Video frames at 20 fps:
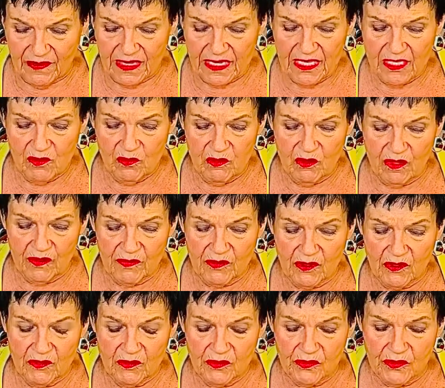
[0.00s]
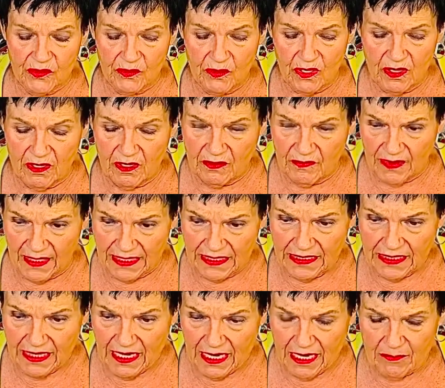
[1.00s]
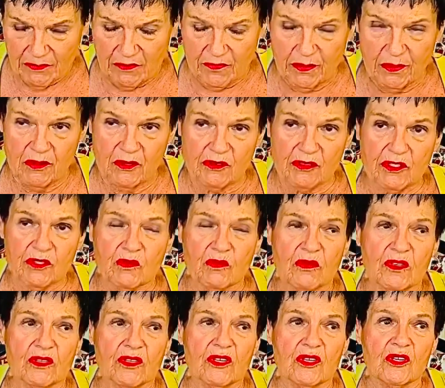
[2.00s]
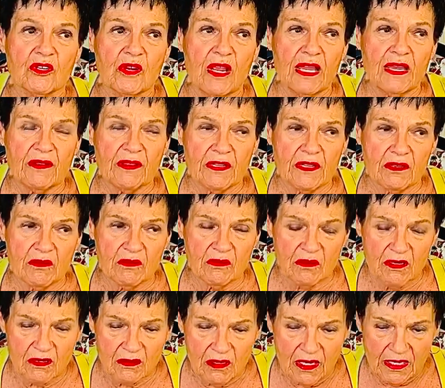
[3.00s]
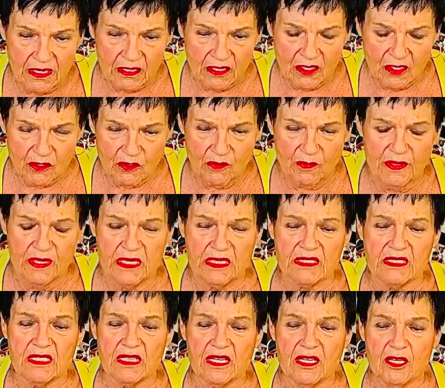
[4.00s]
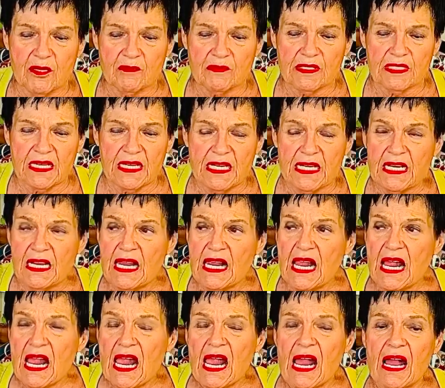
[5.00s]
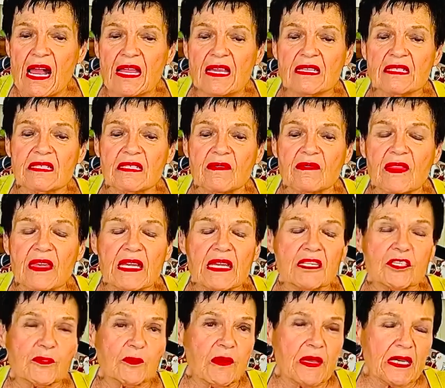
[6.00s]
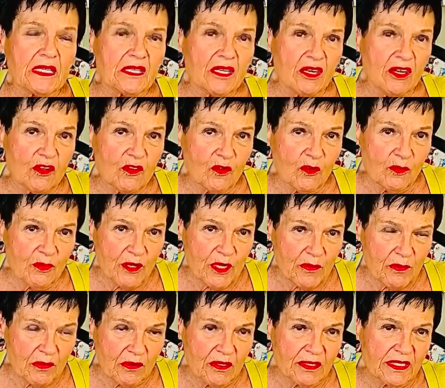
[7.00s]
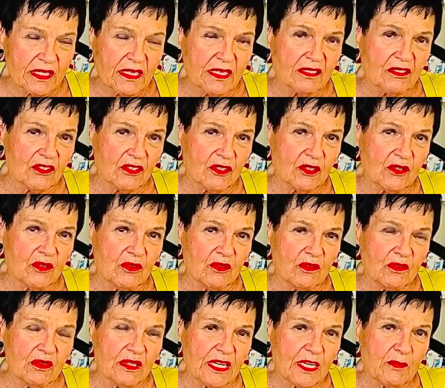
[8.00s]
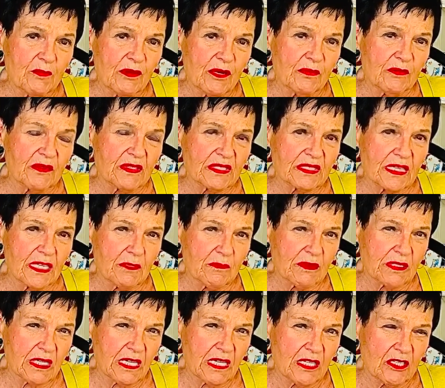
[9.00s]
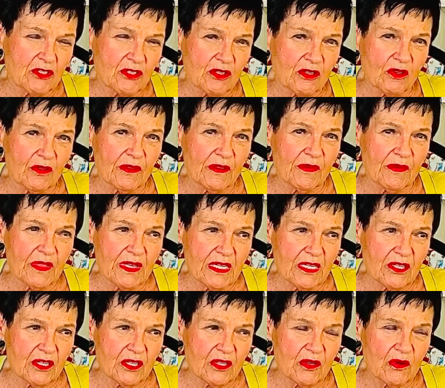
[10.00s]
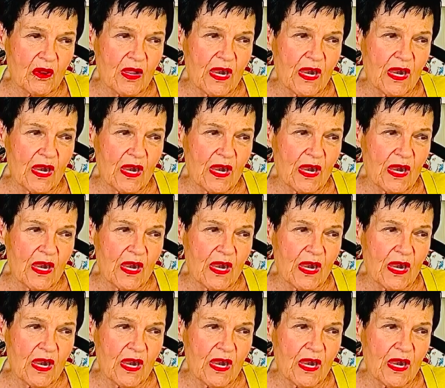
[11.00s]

then what that type of person will do, how codependency comes in, is that they expect other people to keep up the same schedule that they do,